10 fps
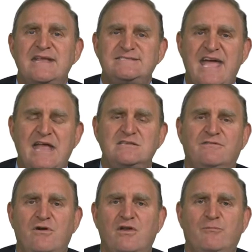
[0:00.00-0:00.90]
tend to
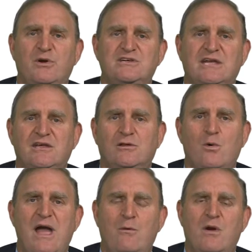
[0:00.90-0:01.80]
vote a particular
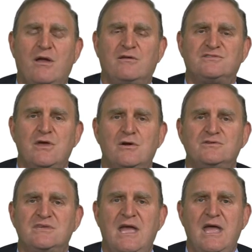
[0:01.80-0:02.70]
way, whereas
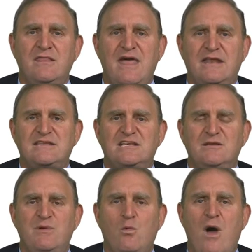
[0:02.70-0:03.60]
those that tend
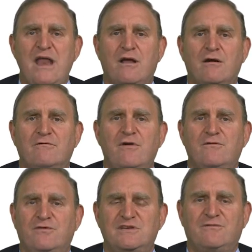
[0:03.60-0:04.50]
to be whiter
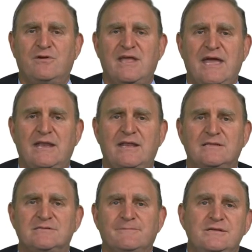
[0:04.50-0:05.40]
vote for different
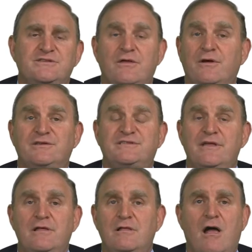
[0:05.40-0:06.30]
candidates. So there
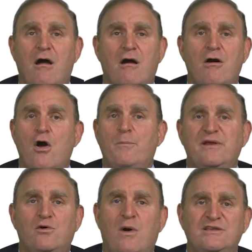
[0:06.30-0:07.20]
still are
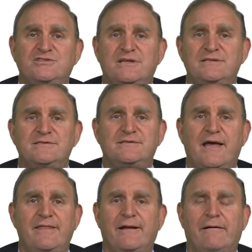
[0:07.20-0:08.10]
open questions.
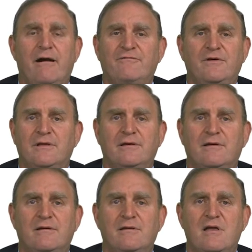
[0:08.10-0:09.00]
Uh, are often
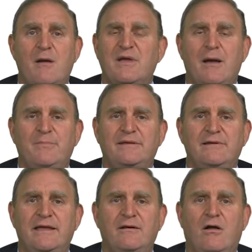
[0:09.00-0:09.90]
coming up in,
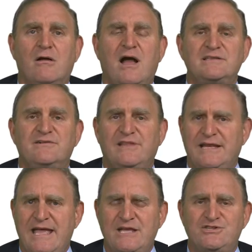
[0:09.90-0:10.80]
in all kinds of
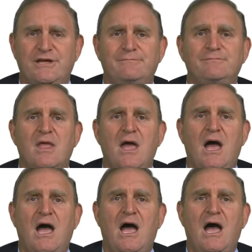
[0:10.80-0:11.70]
litigation
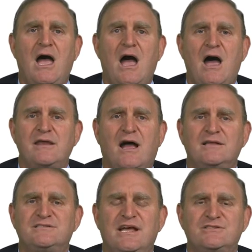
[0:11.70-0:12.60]
uh, on,
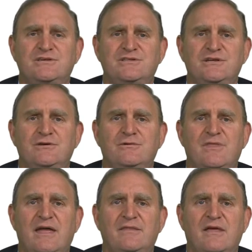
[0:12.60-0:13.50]
on Section 2
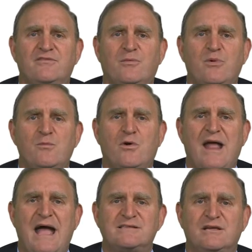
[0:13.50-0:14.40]
that the Supreme Court
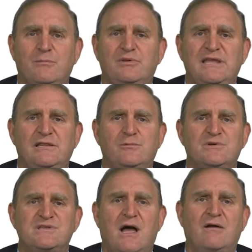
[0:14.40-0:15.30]
hasn't completely
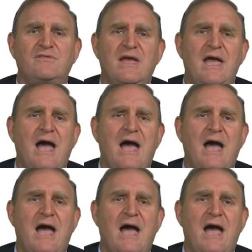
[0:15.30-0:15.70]
resolved.